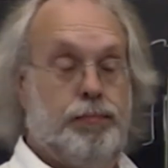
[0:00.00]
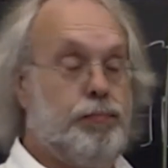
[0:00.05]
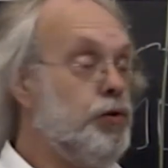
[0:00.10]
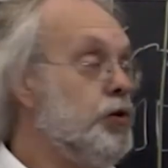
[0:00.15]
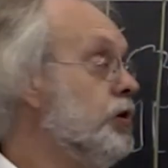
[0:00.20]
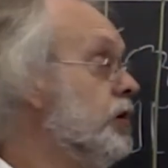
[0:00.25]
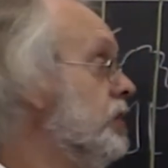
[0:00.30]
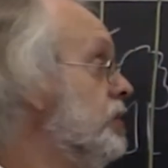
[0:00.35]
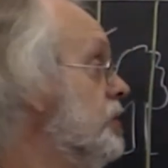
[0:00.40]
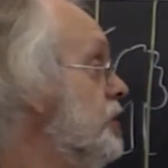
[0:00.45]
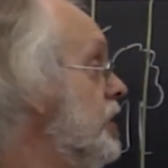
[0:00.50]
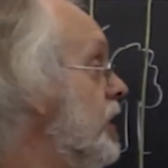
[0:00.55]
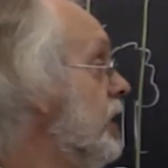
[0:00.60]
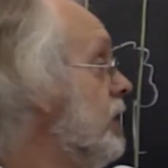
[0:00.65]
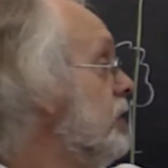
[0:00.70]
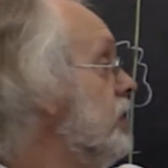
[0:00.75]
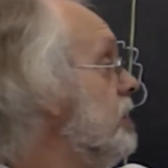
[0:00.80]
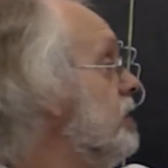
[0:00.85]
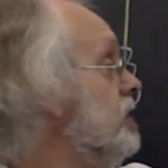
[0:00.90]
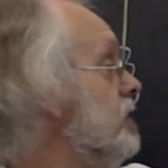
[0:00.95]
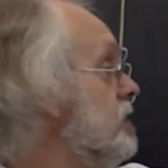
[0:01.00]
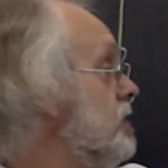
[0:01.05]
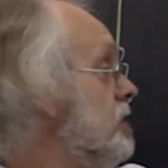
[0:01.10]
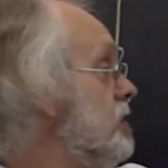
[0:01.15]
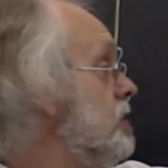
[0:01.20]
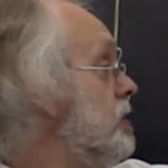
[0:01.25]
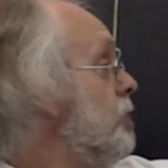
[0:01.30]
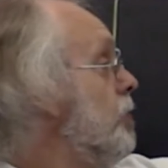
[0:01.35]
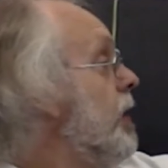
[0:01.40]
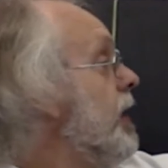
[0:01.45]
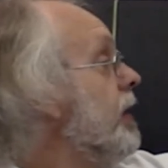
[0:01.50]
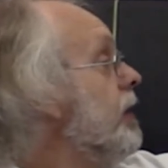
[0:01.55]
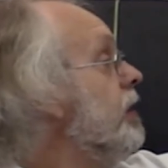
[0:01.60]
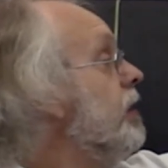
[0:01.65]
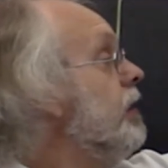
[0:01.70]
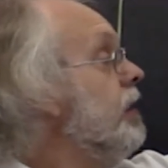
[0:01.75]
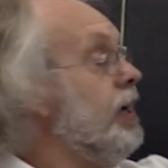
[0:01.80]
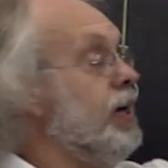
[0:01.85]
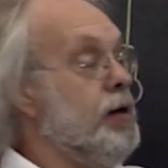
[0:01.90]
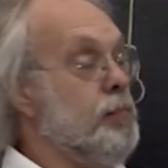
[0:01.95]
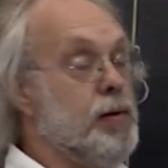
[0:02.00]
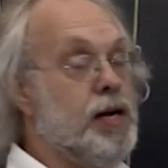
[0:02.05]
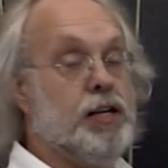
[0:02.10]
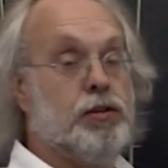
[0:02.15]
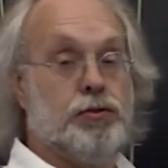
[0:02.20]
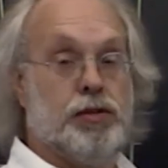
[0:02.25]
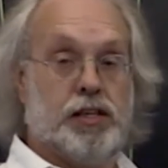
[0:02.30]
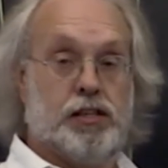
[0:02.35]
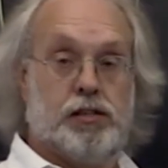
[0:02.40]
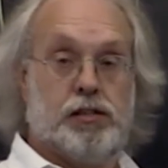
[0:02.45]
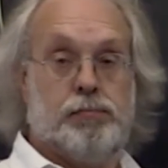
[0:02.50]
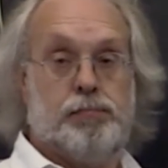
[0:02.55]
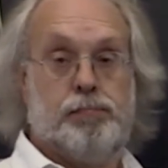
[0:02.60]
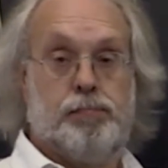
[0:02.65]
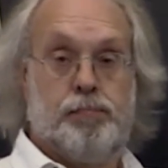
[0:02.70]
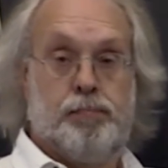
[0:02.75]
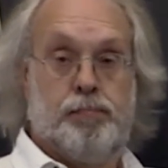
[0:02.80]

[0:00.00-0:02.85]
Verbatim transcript: You can check that this is a rank K matrix.